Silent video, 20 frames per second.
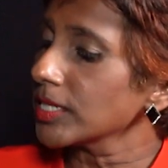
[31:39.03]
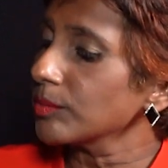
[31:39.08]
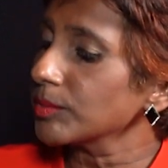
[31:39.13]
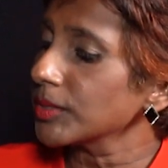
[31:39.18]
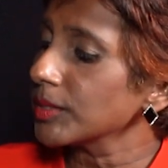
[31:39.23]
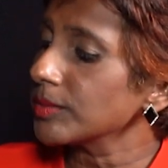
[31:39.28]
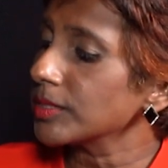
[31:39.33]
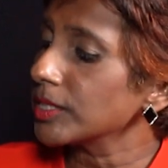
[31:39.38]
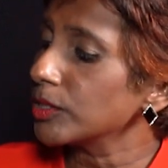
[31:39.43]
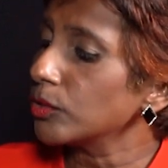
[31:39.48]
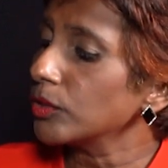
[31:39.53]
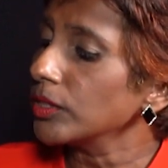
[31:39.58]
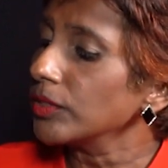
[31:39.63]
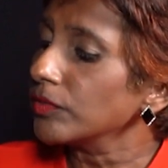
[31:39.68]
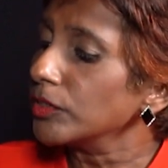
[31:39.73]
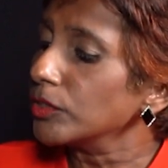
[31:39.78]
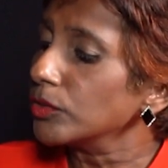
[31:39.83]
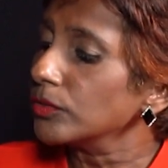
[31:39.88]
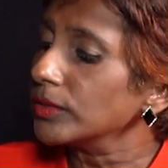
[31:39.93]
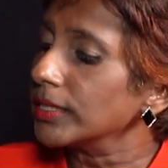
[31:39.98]
sometimes they don't
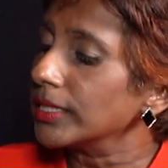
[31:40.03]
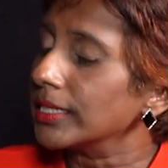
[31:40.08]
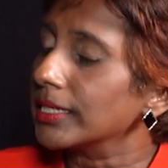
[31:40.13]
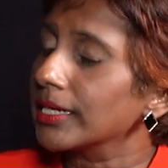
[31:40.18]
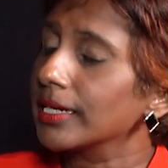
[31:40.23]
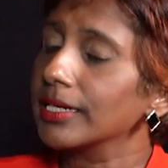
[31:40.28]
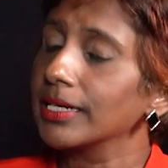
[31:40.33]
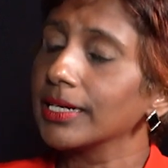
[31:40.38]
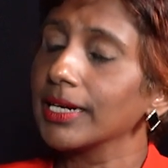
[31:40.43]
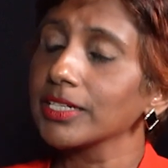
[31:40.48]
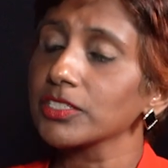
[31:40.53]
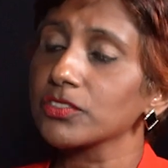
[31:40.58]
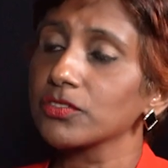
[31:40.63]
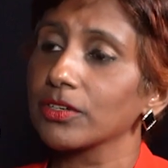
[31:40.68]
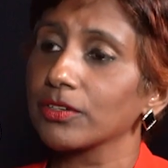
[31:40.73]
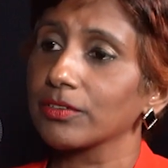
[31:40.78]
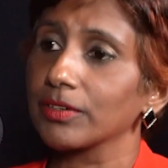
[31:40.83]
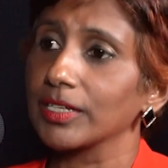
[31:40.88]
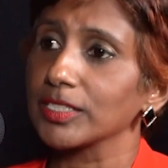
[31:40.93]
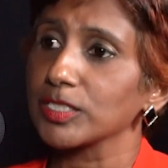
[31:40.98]
even know that they can get
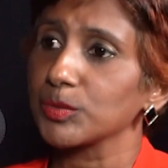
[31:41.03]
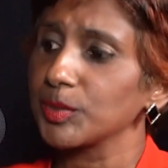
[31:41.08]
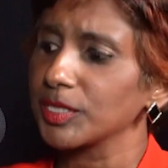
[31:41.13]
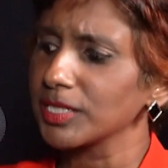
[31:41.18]
extra grants